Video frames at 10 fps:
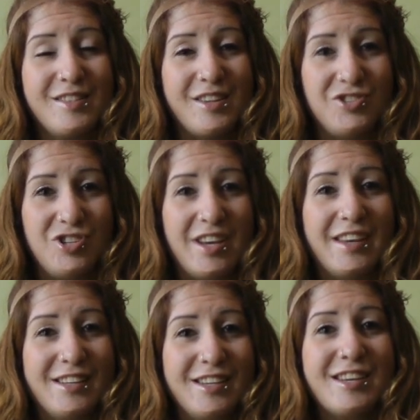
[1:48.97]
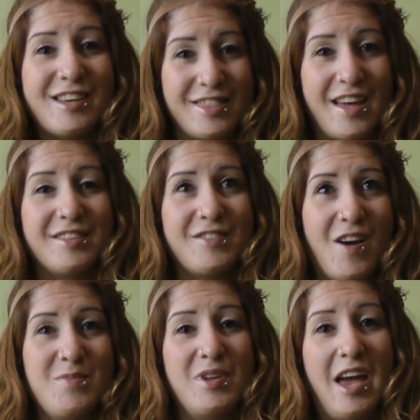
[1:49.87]
that she can get that
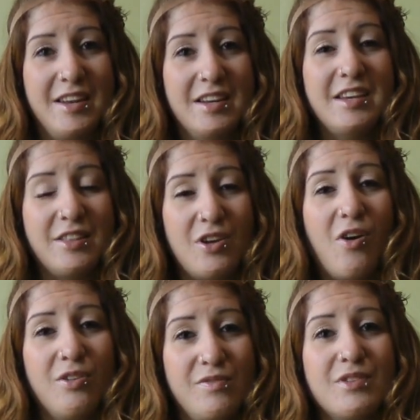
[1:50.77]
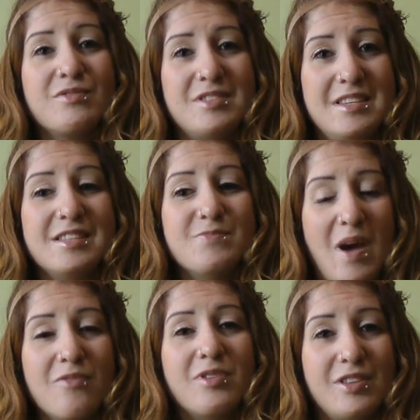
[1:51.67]
time and get all of those needs
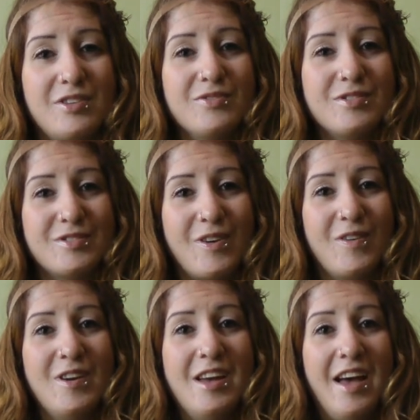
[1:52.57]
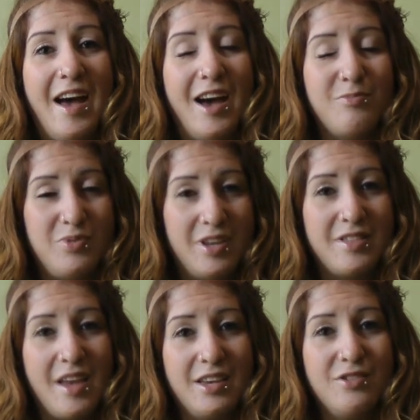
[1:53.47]
met with you. So a
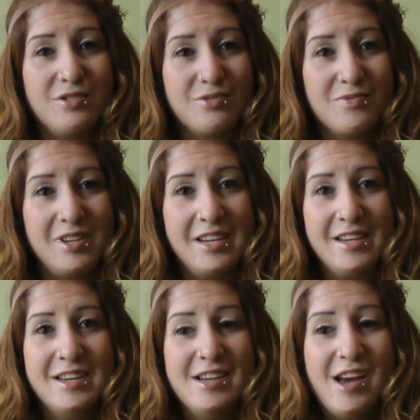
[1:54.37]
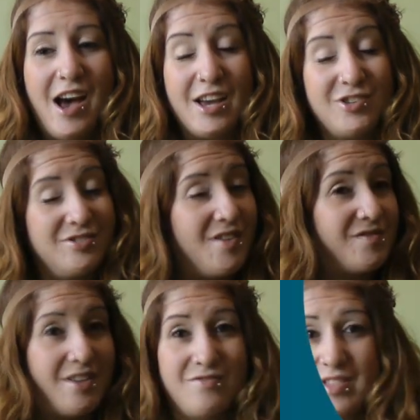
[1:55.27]
big thank you to Rita. I couldn't have done